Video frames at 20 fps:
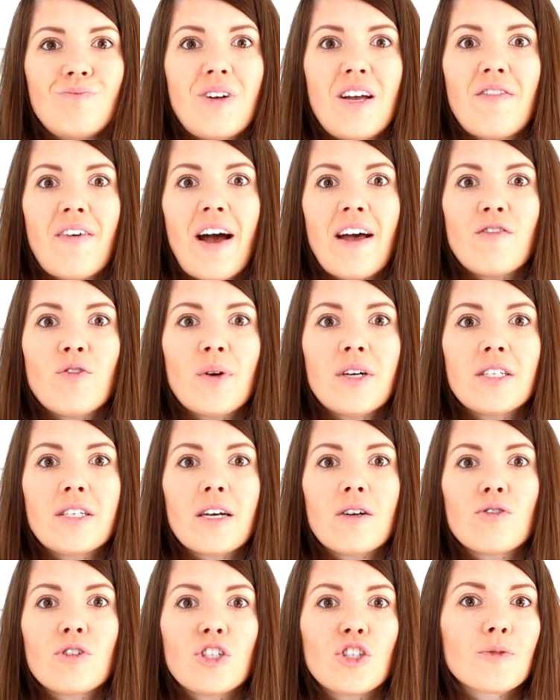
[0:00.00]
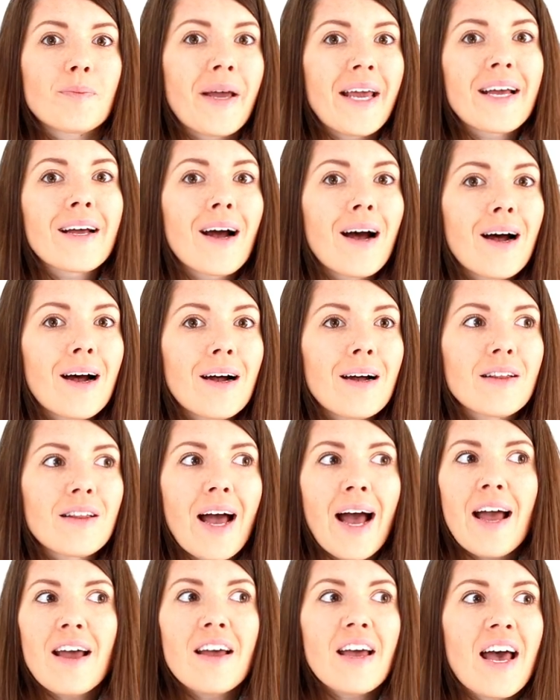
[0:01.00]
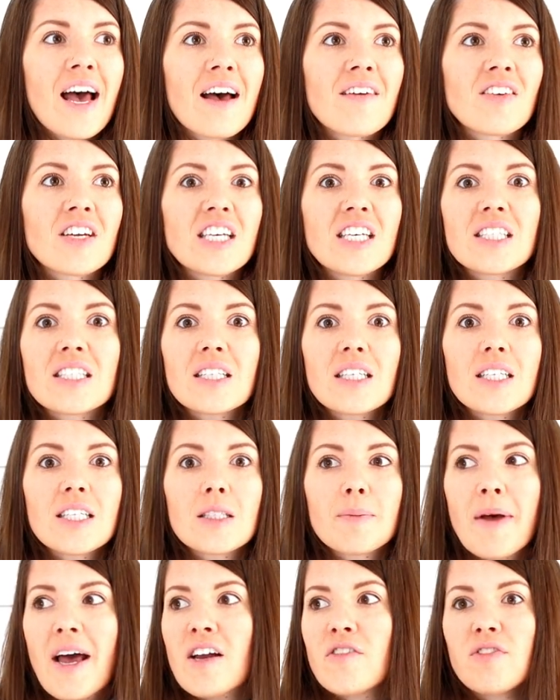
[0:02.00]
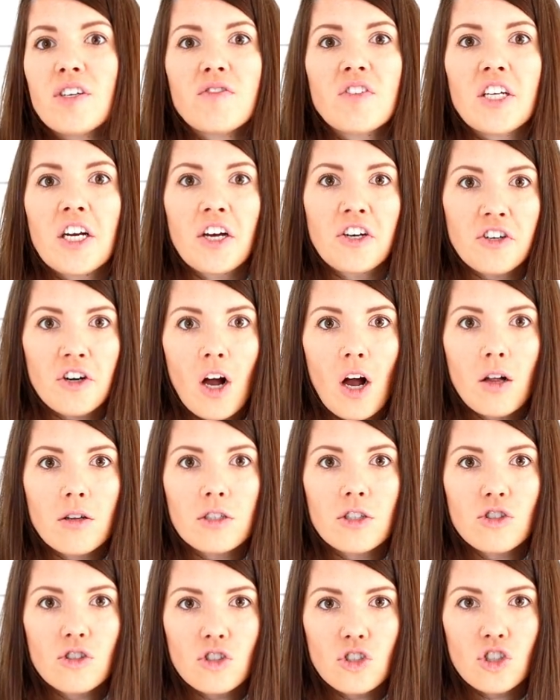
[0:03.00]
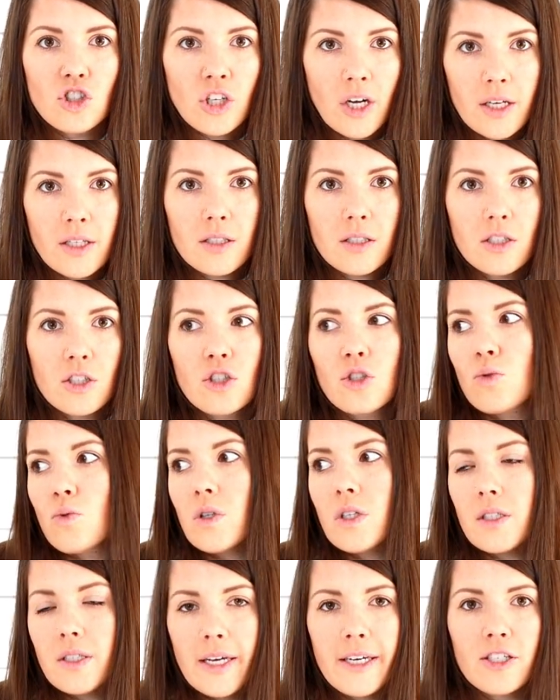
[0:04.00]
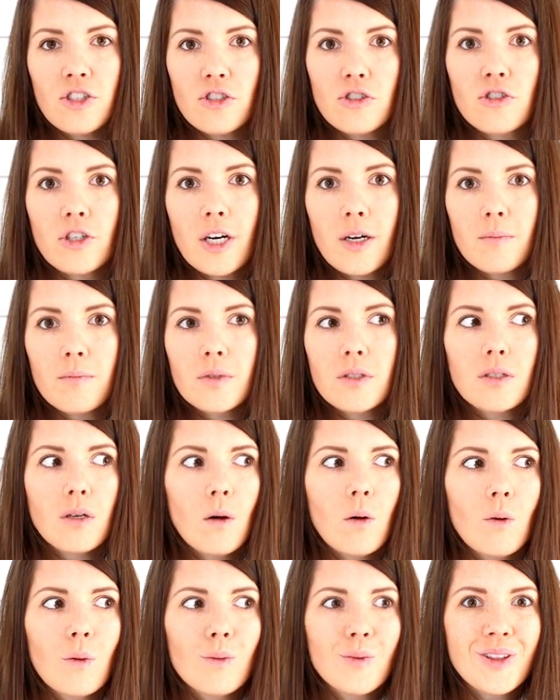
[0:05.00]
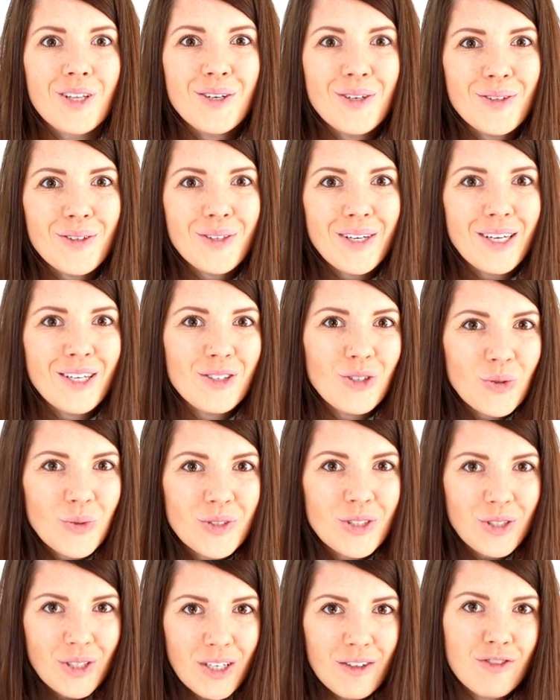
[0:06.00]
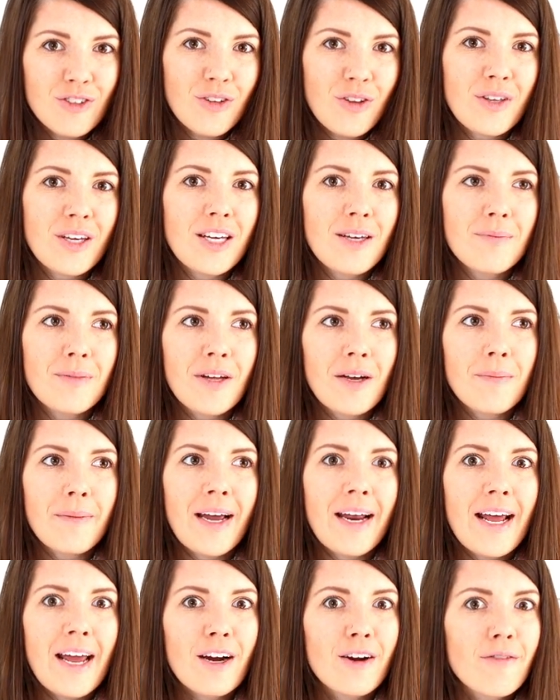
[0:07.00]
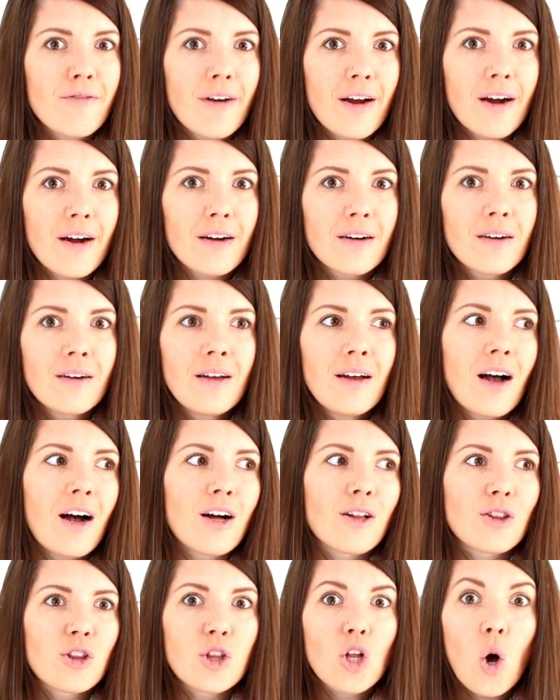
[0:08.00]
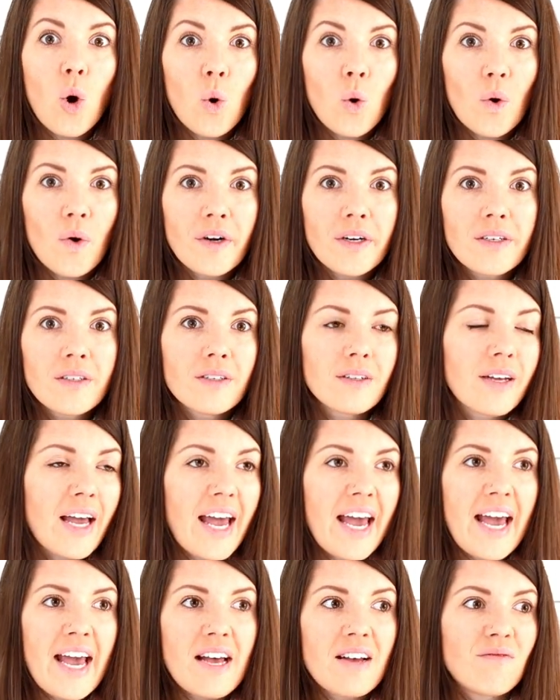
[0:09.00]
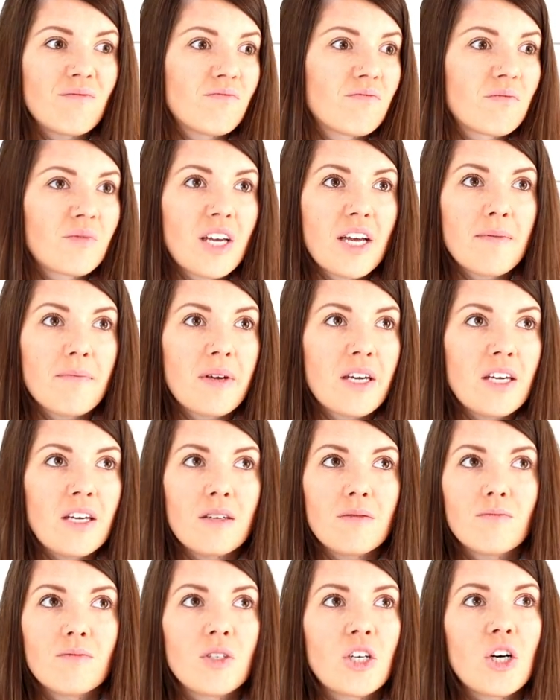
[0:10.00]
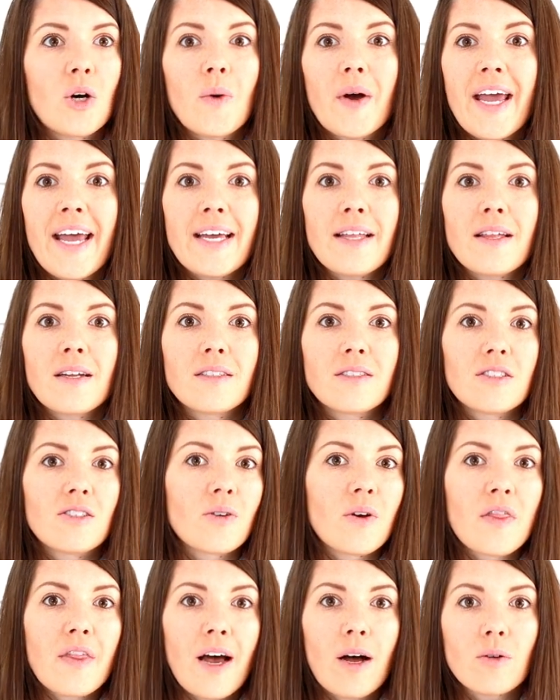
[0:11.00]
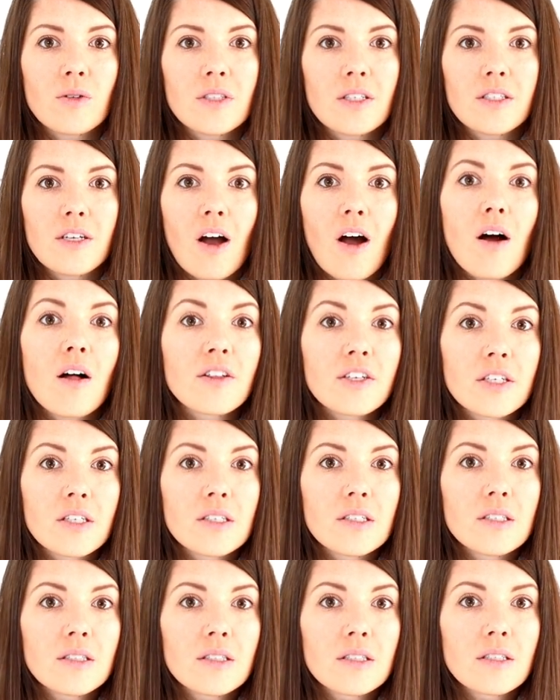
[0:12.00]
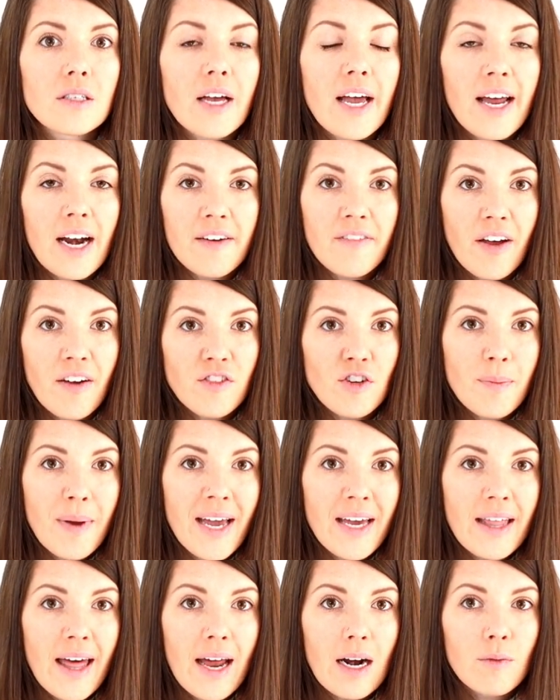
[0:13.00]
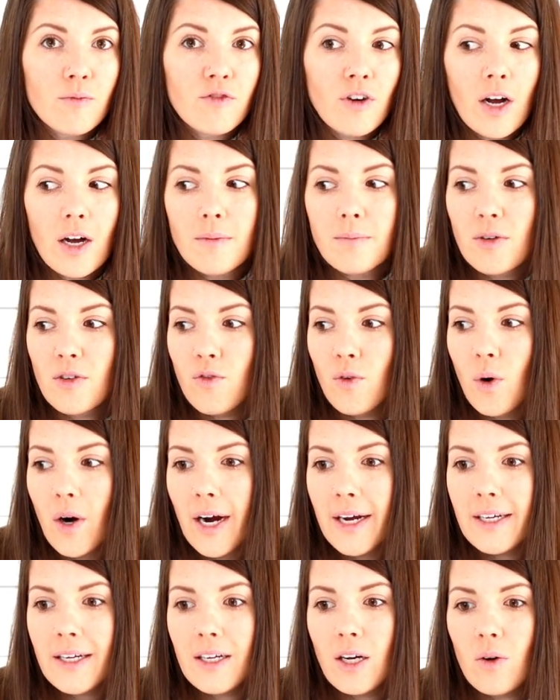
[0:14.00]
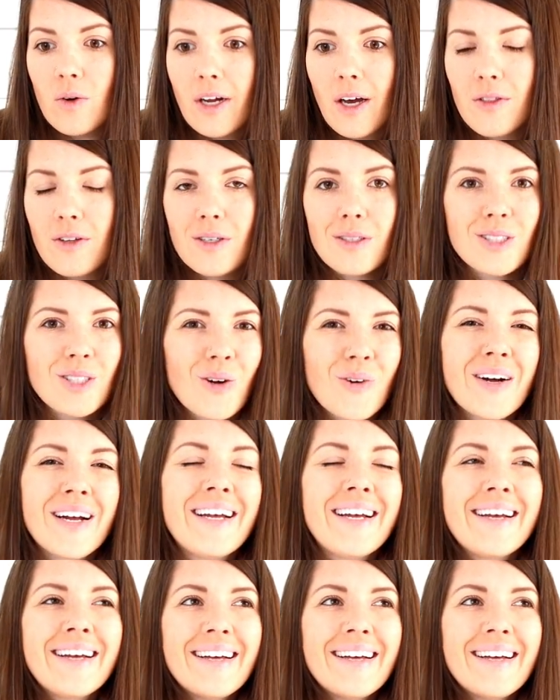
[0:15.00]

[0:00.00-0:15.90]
if I've went down to Jamaica, I have easily spent $1,500 just to do this agent trip. So literally, you still have to keep that in mind. Airfare alone can be, you know, $8,000 to $1,000. And if I have to pay that up front before I can go down there. So